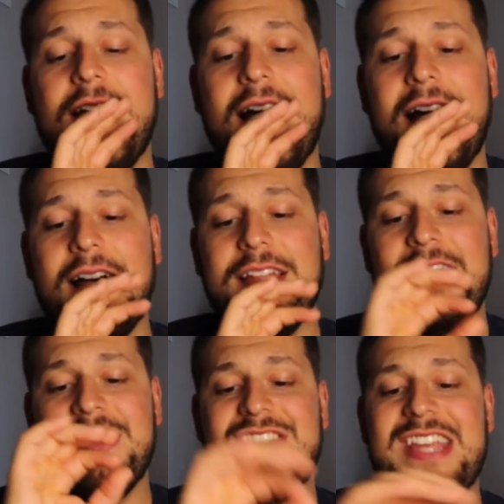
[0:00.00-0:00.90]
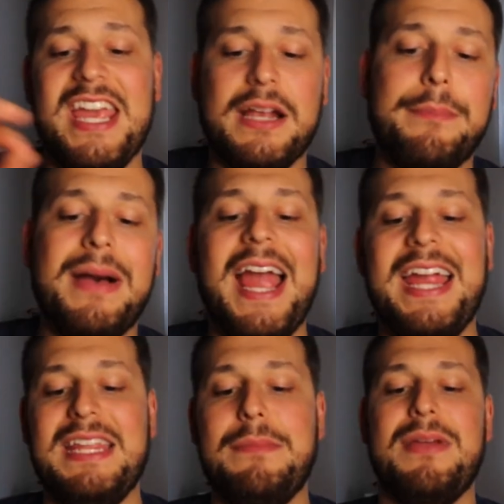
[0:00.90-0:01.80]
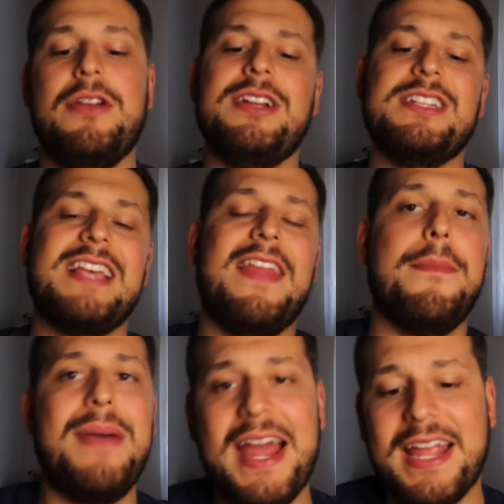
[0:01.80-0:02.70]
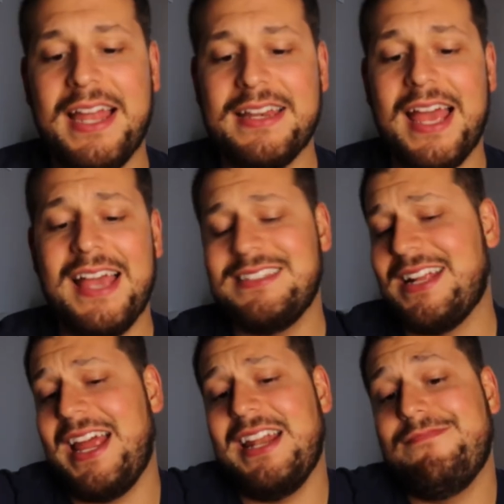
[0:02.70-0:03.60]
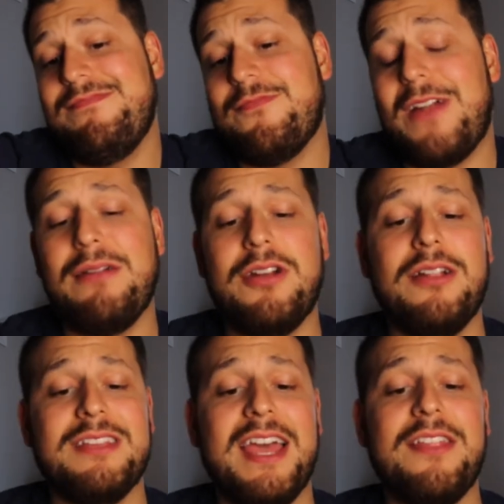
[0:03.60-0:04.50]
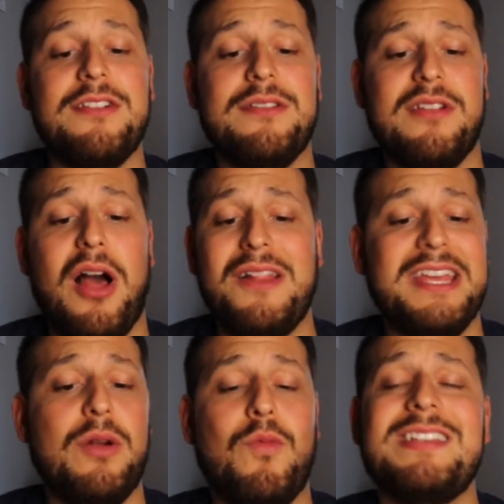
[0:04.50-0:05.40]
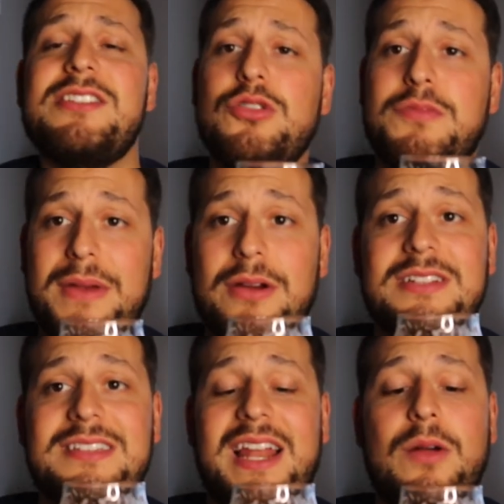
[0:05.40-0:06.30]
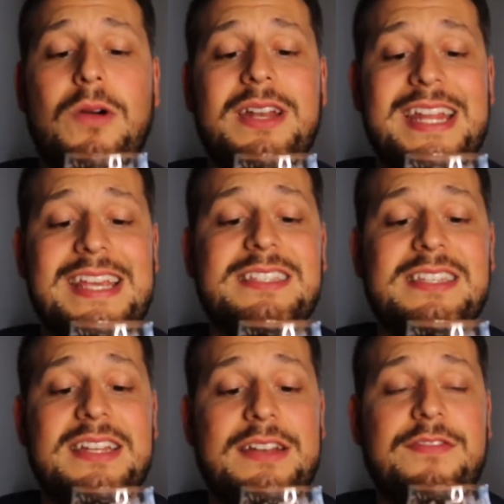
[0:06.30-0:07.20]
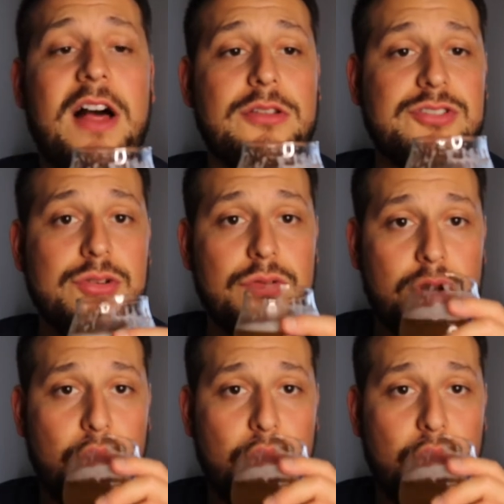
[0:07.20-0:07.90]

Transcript: uh, then dank piney bitterness on the back end guys to kind of round it all together calling it a west coast beer it's kind of what it is and it follows suit